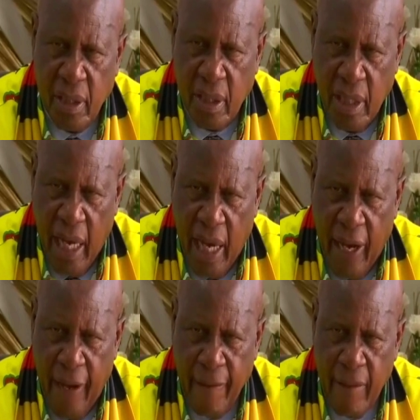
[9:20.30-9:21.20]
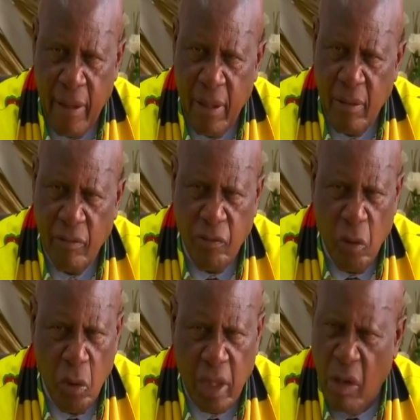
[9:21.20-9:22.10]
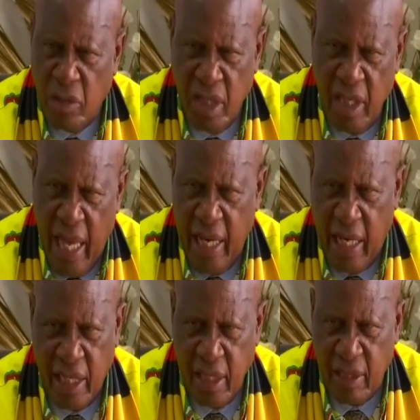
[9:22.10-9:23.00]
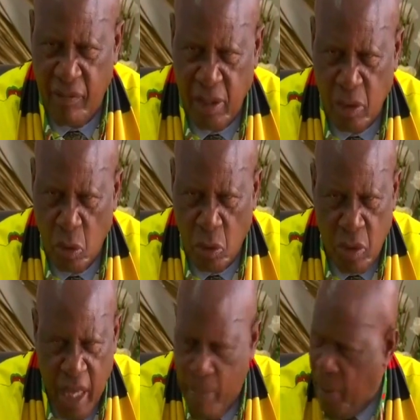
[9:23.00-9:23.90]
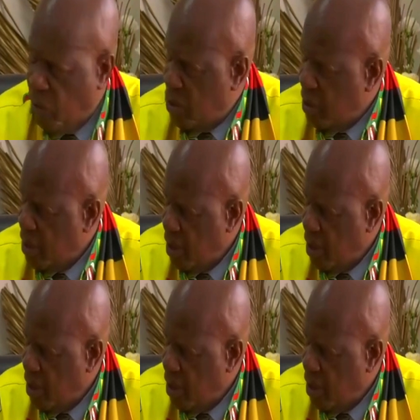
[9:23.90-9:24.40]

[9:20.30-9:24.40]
there are 4,970 or thereabouts